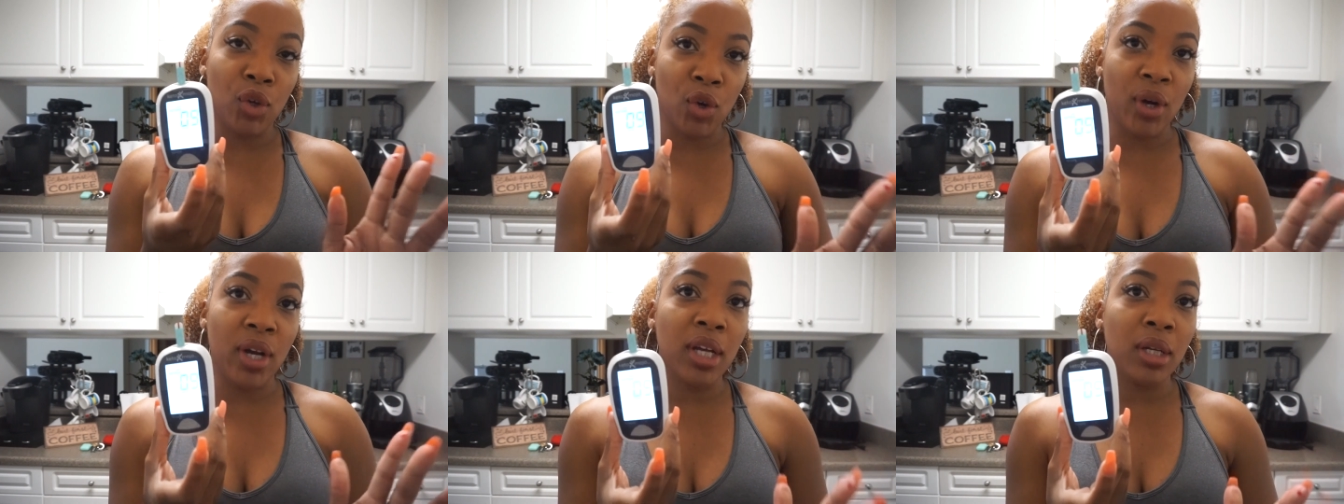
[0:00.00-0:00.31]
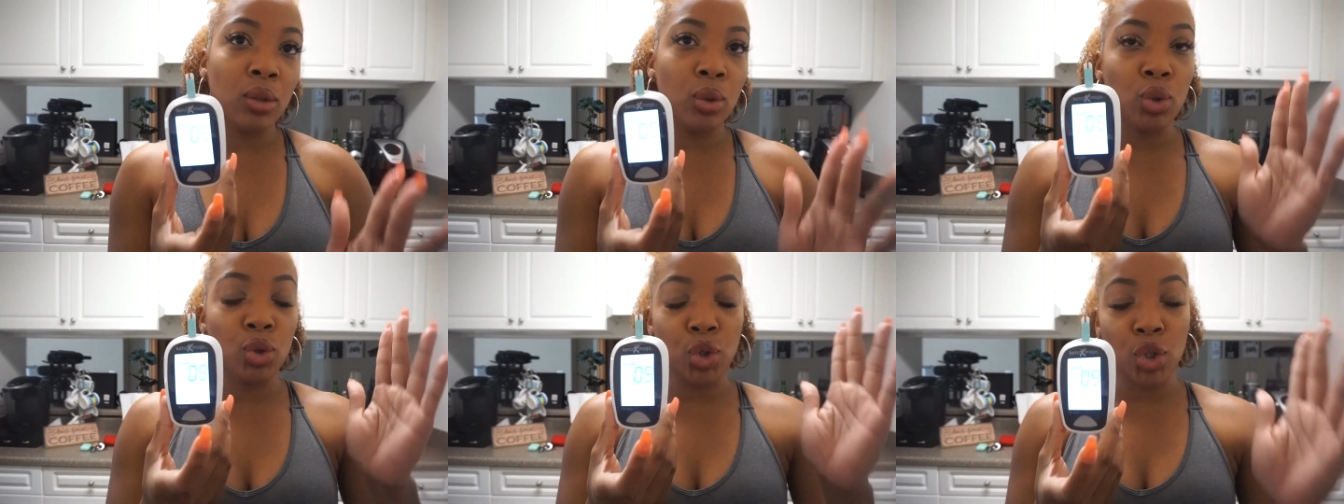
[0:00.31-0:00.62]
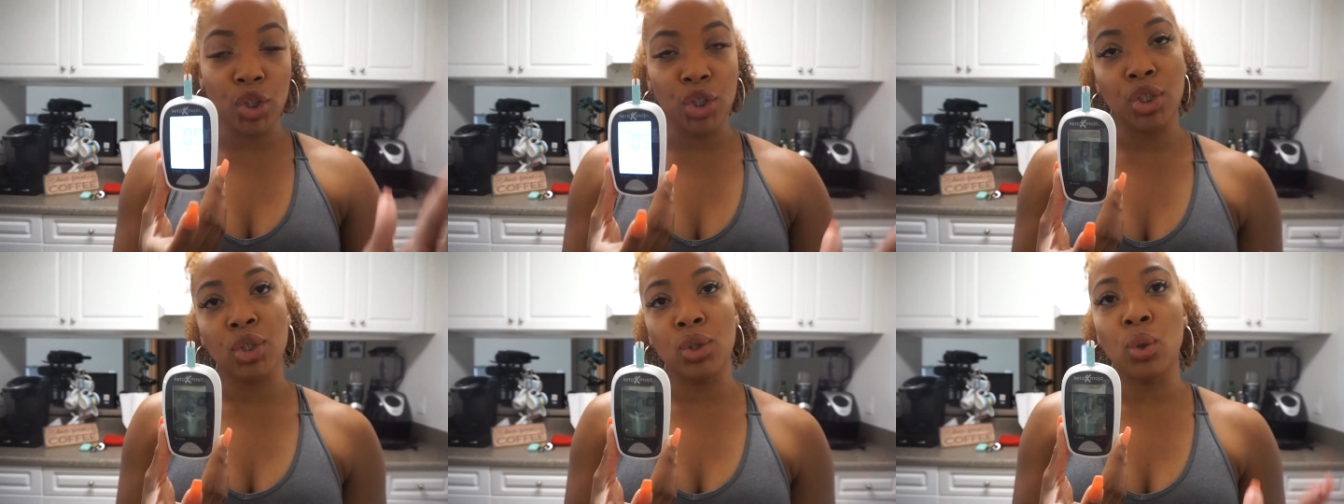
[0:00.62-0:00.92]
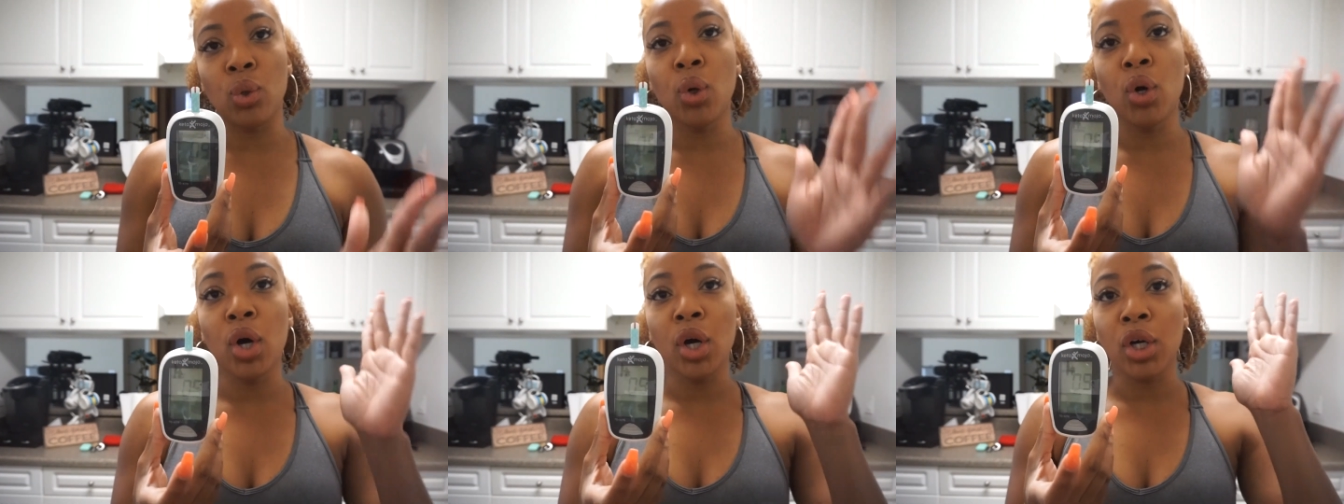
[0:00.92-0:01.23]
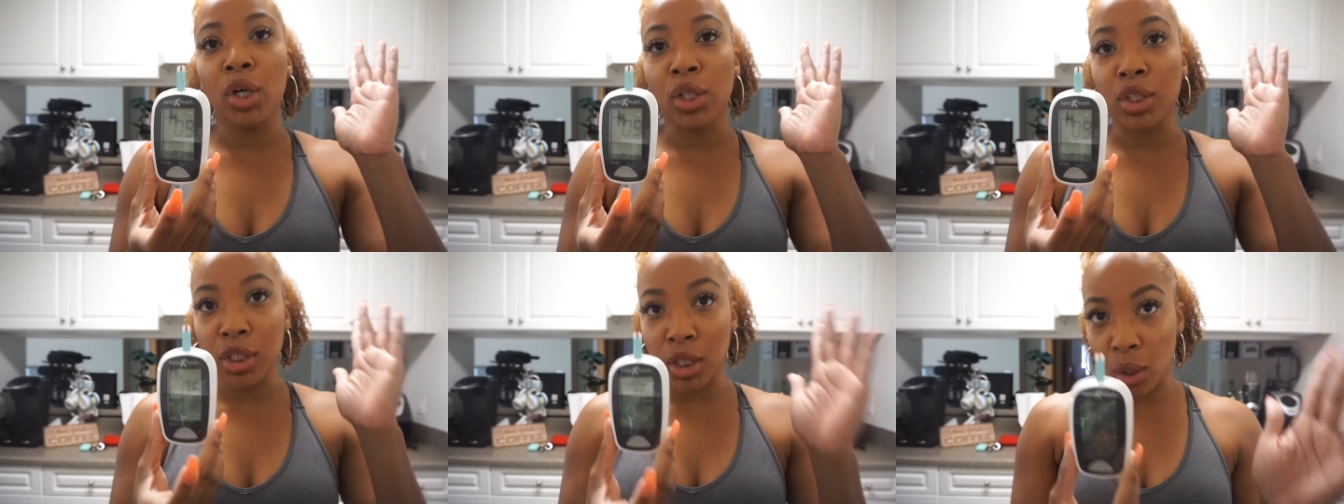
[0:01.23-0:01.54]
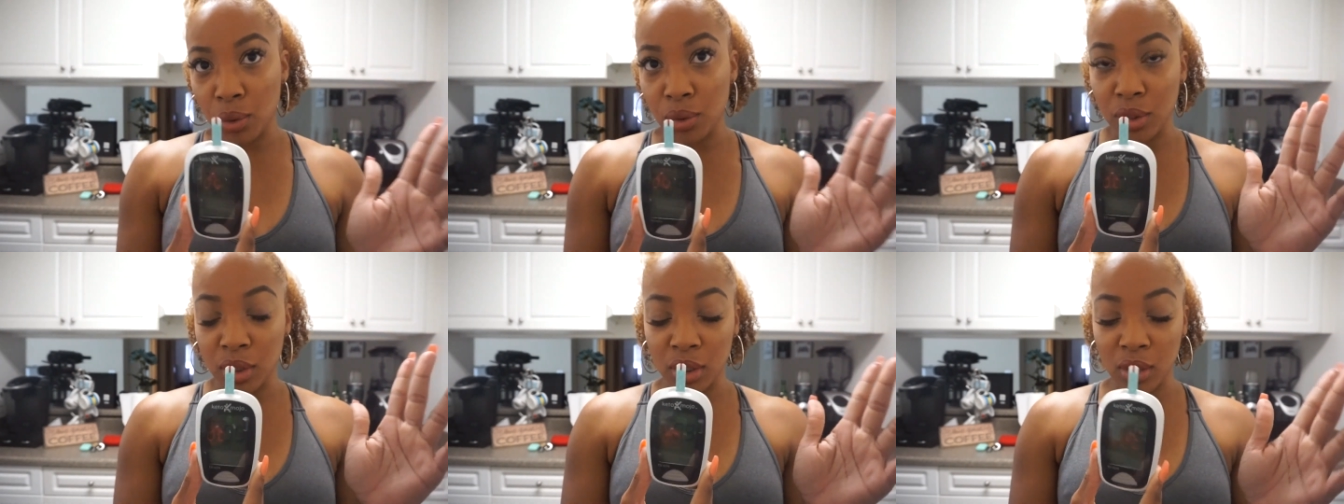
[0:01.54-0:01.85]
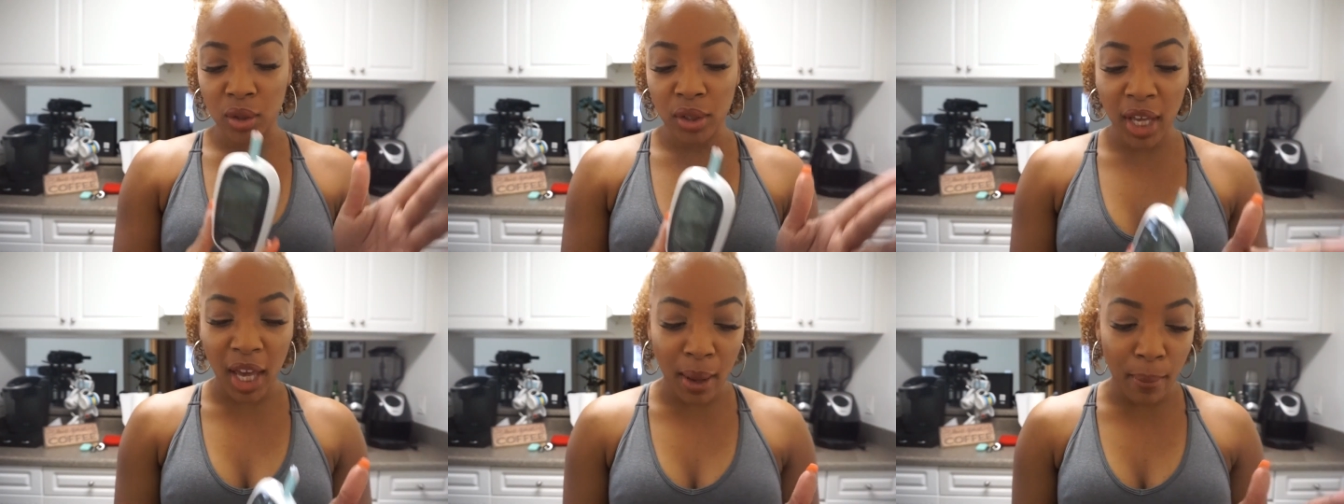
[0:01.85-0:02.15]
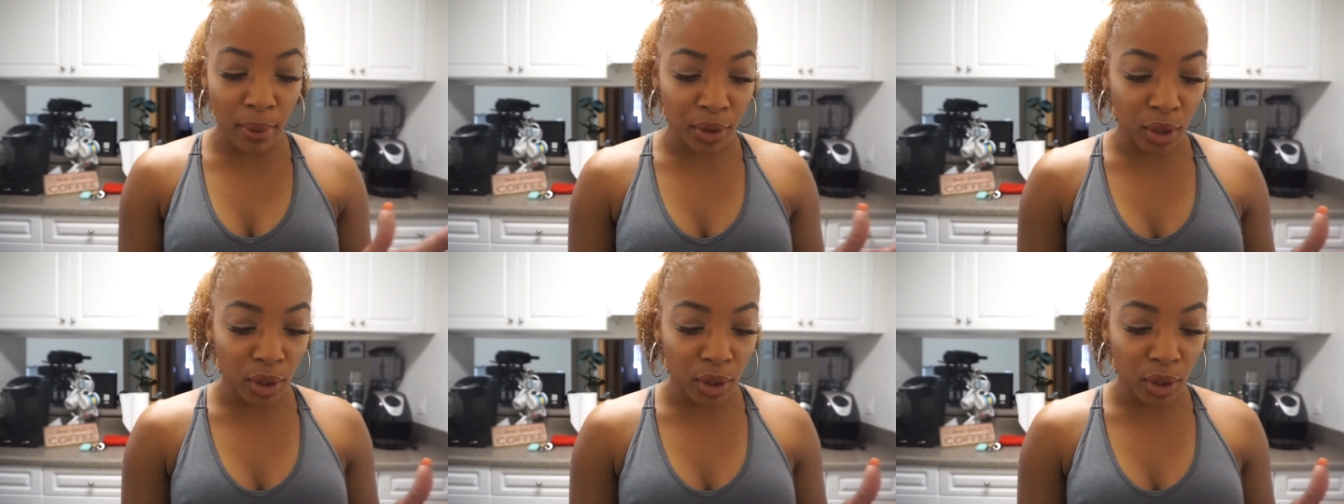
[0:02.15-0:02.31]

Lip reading: you're in nutritional ketosis, okay?